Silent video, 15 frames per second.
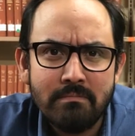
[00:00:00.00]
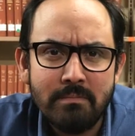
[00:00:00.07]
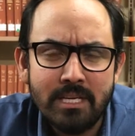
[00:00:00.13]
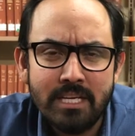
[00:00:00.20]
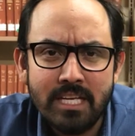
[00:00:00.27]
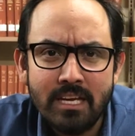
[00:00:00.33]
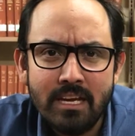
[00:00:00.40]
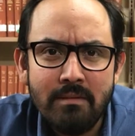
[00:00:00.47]

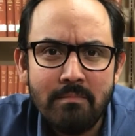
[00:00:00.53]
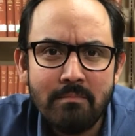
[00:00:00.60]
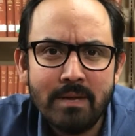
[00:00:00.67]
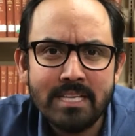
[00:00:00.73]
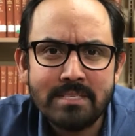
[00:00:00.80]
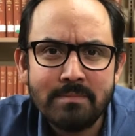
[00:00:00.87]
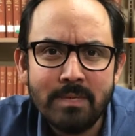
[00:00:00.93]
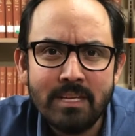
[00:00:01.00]
media,
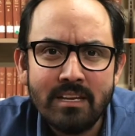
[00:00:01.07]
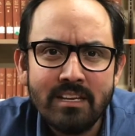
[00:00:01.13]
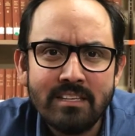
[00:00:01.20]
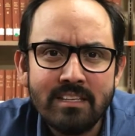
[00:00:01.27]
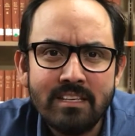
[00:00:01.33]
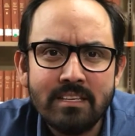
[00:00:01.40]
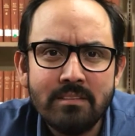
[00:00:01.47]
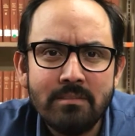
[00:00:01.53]
mass media, I
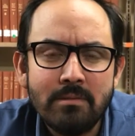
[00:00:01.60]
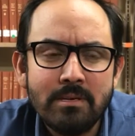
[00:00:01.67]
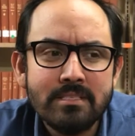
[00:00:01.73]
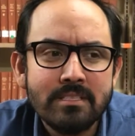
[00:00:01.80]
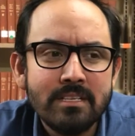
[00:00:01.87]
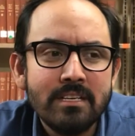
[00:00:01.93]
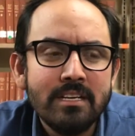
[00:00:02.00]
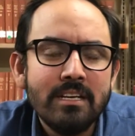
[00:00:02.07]
think it
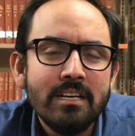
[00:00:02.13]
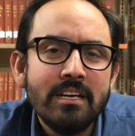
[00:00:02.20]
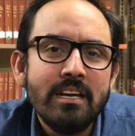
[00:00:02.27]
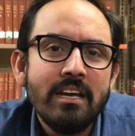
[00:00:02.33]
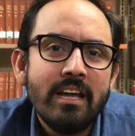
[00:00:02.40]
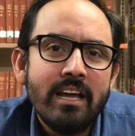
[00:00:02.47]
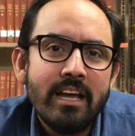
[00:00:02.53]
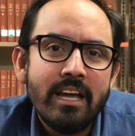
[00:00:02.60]
was.
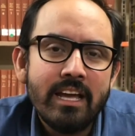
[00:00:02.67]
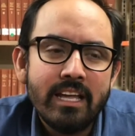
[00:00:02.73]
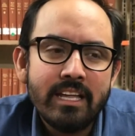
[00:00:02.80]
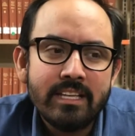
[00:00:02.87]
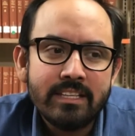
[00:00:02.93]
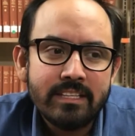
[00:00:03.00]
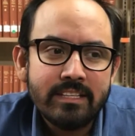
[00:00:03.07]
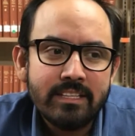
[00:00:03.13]

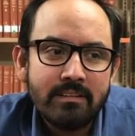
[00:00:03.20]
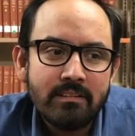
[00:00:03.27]
And